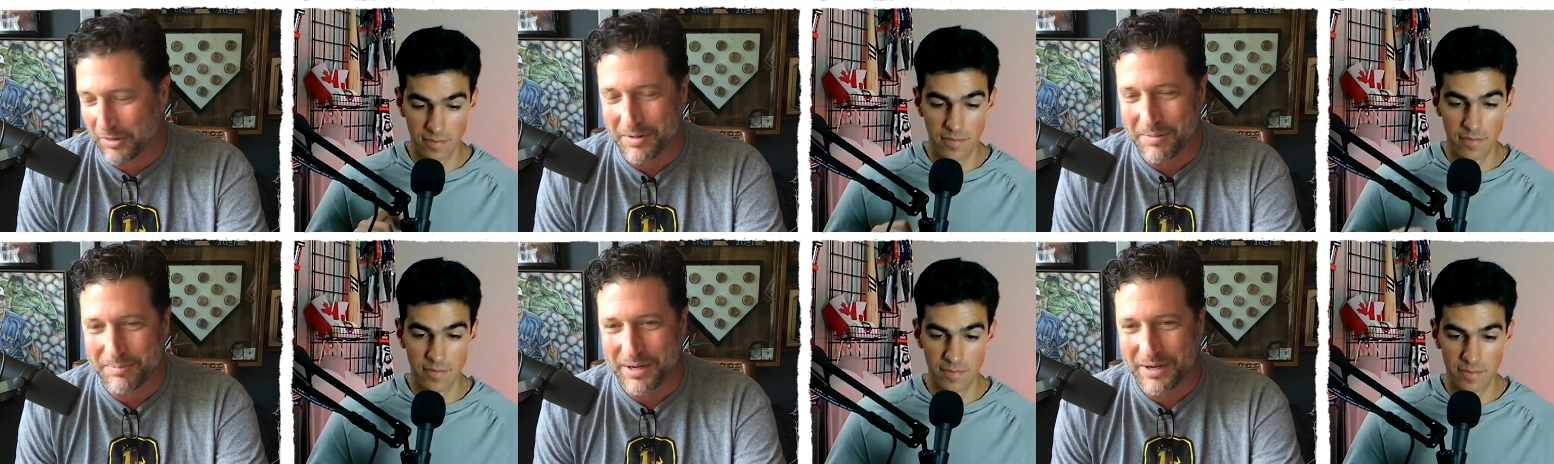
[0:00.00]

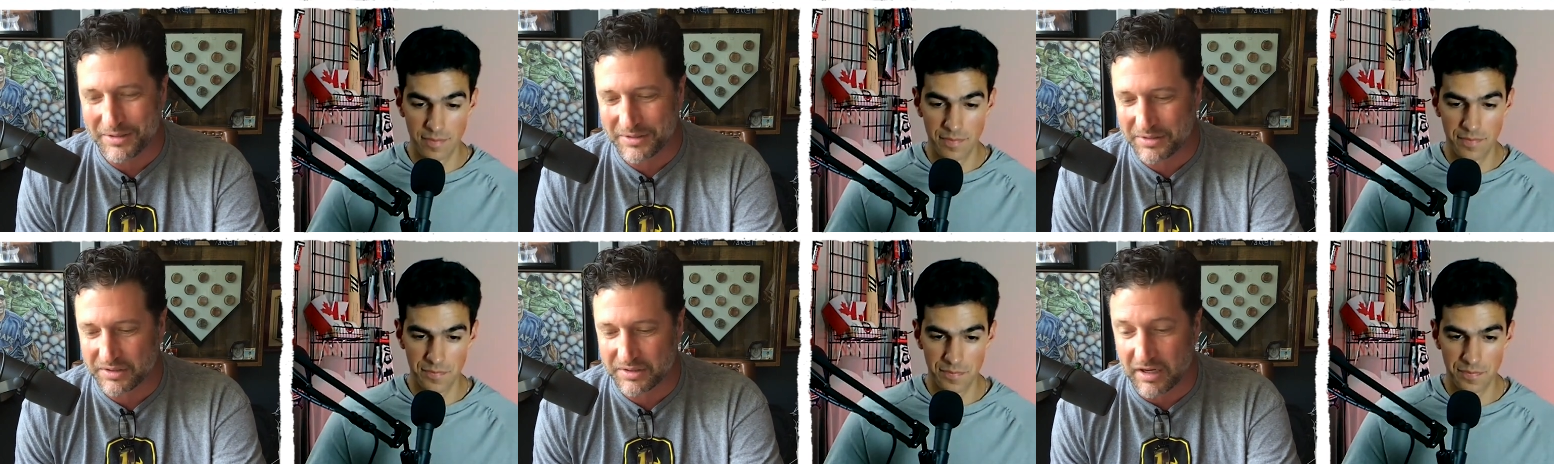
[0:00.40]
Speaker 1: don't
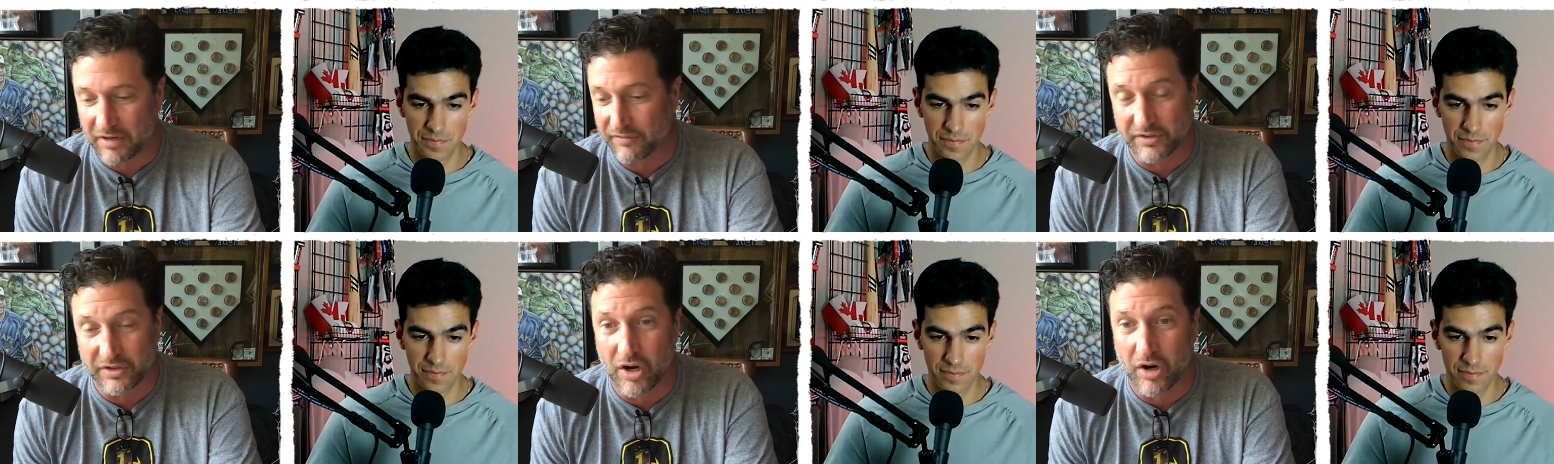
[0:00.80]
embarrass
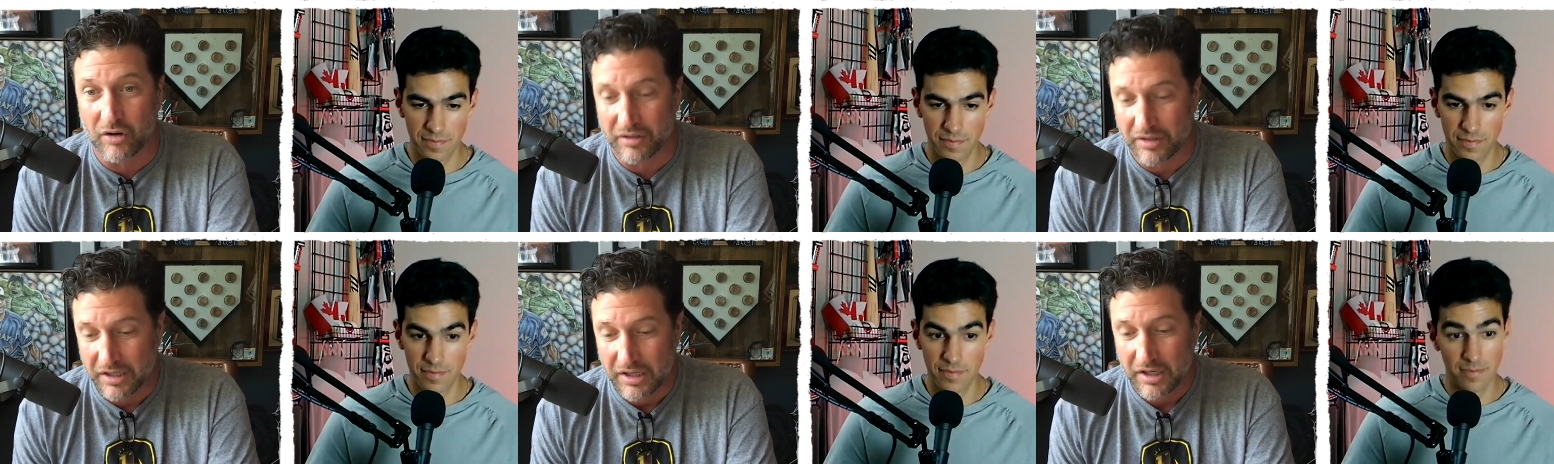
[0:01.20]
yourself and
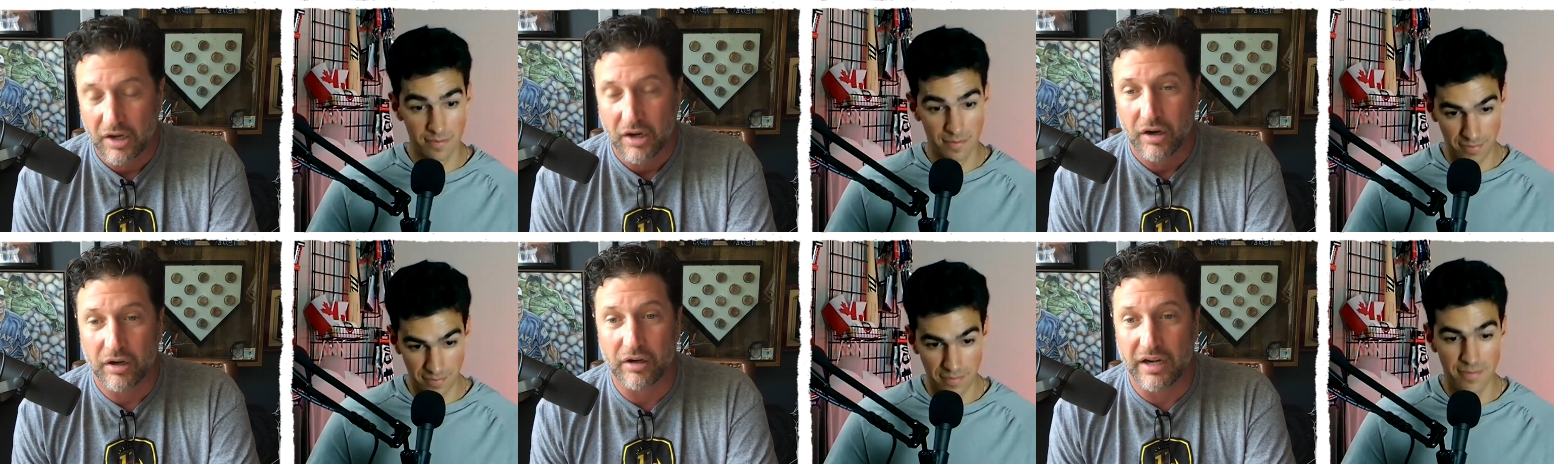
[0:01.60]
don't
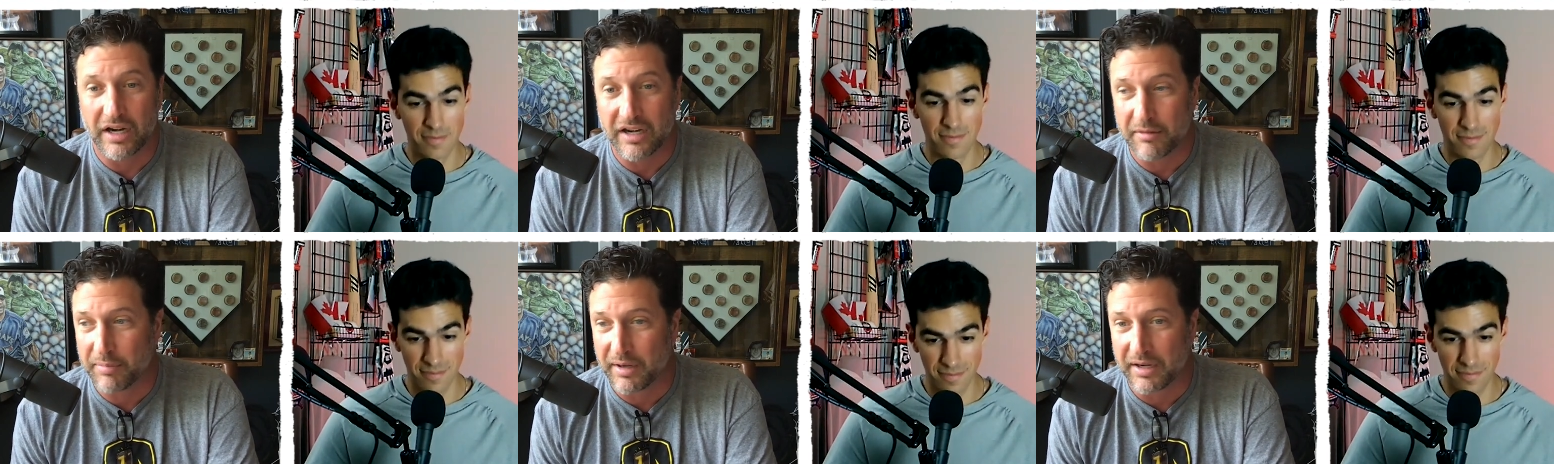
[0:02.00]
hurt
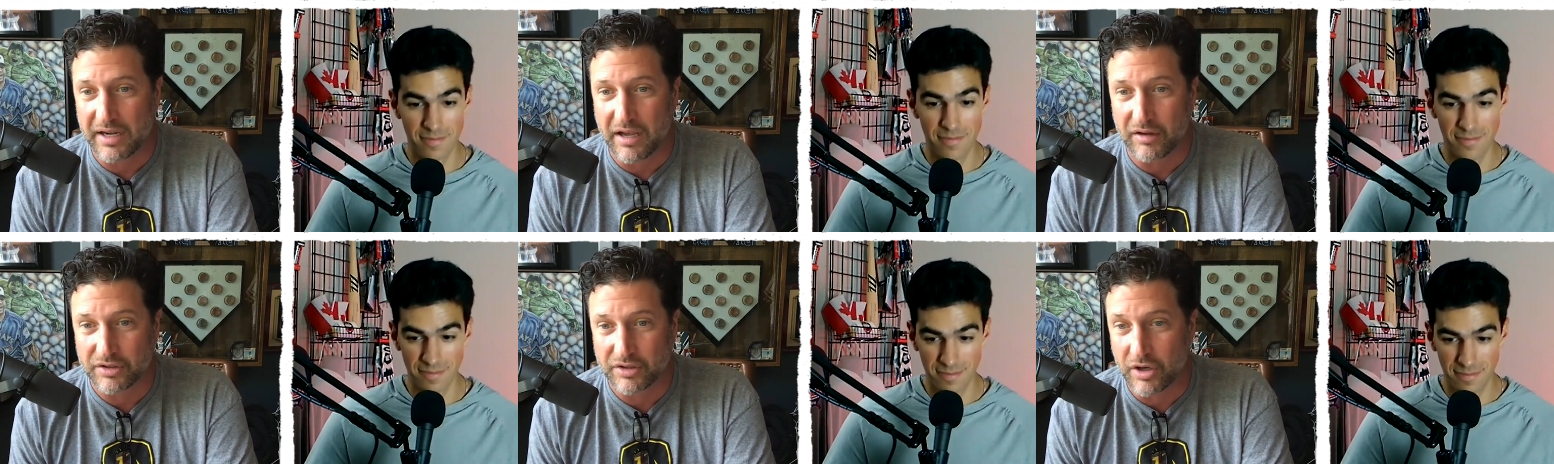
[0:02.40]

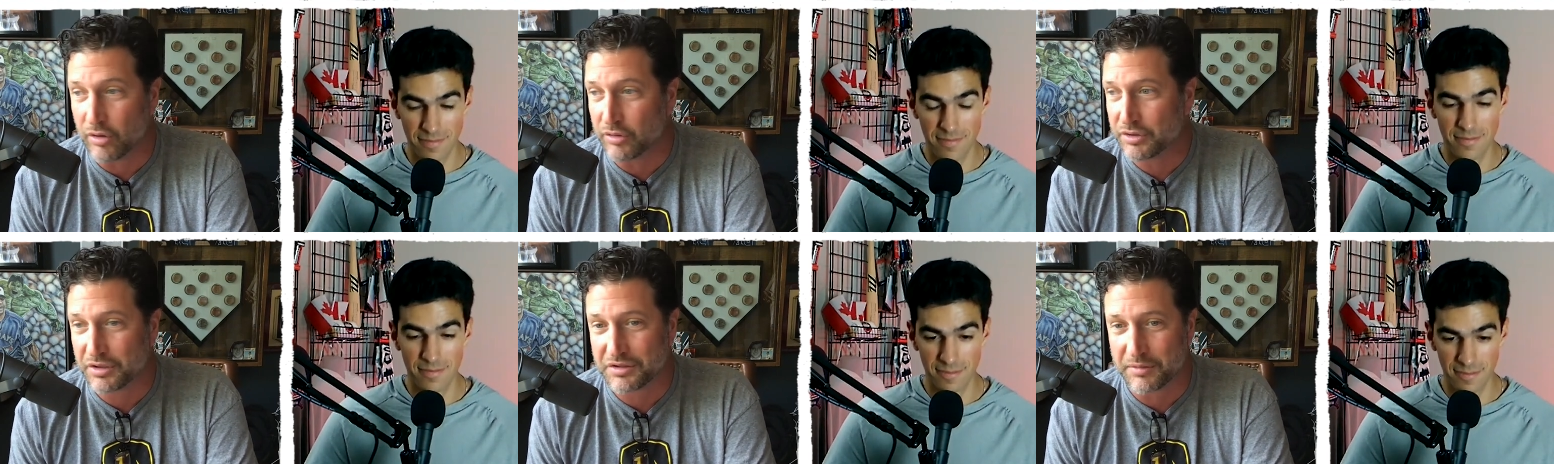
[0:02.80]
anybody else,
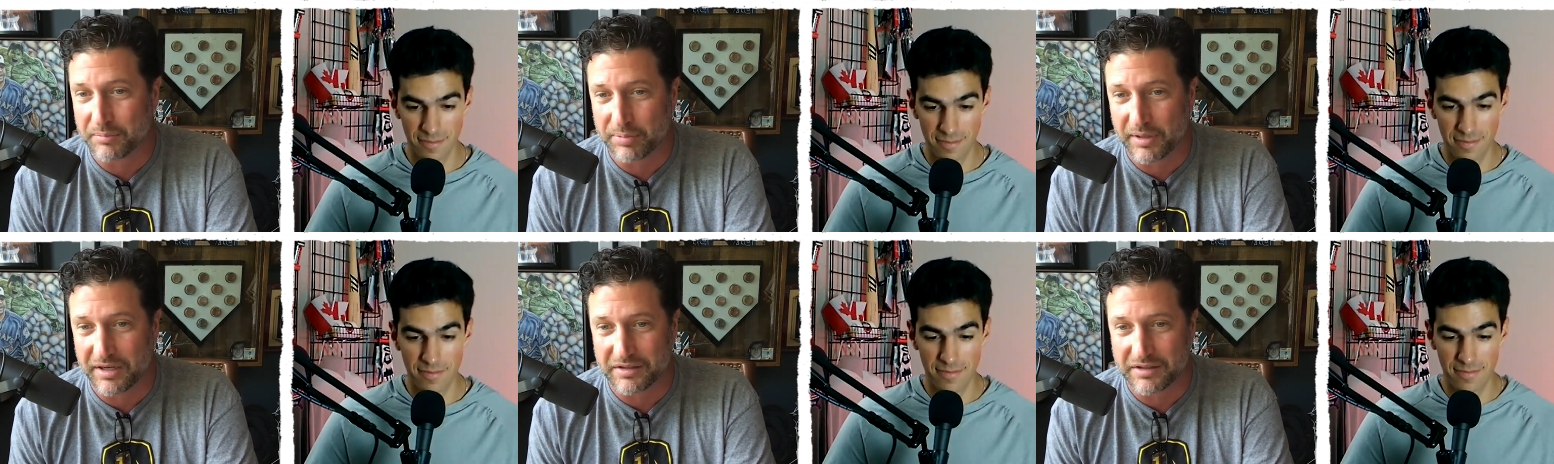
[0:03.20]
coaches
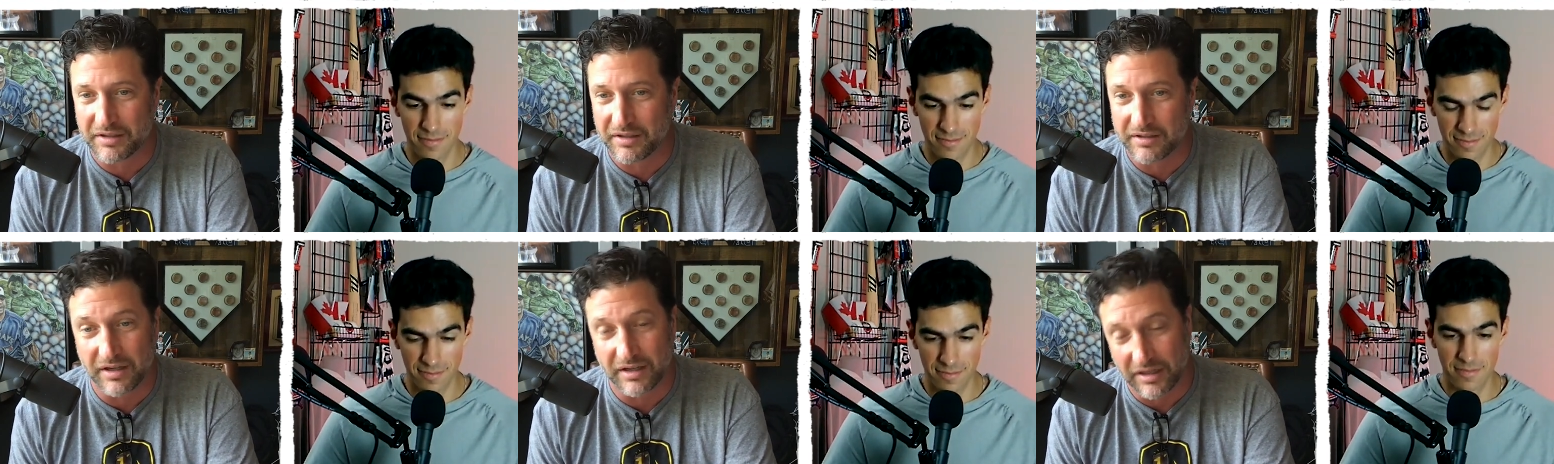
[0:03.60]
or players
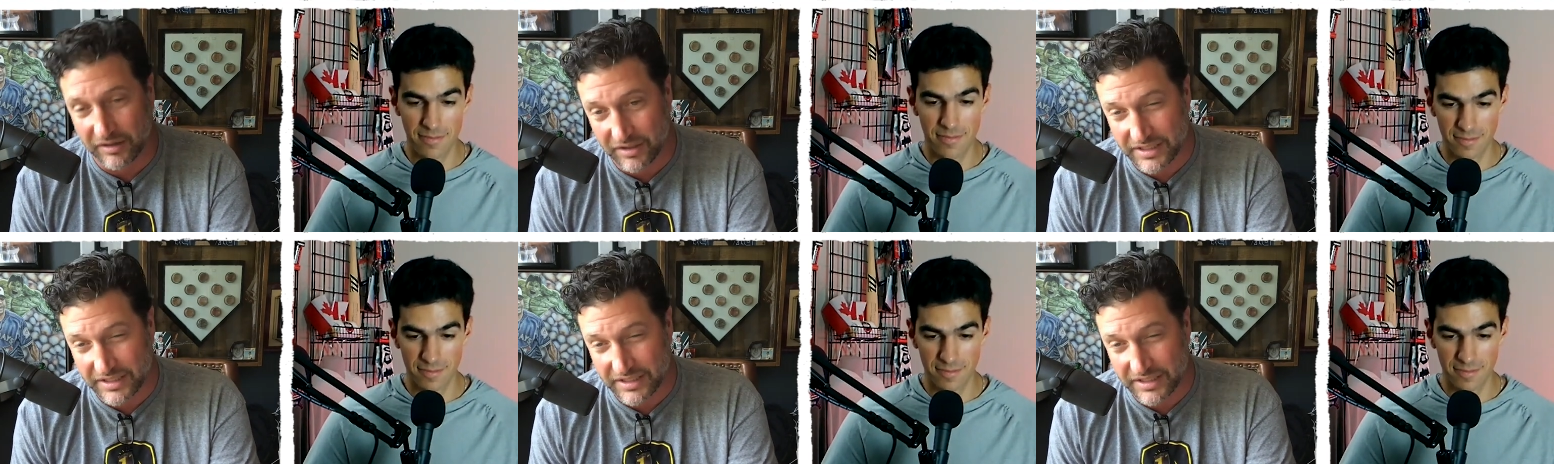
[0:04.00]
that are in the dugout.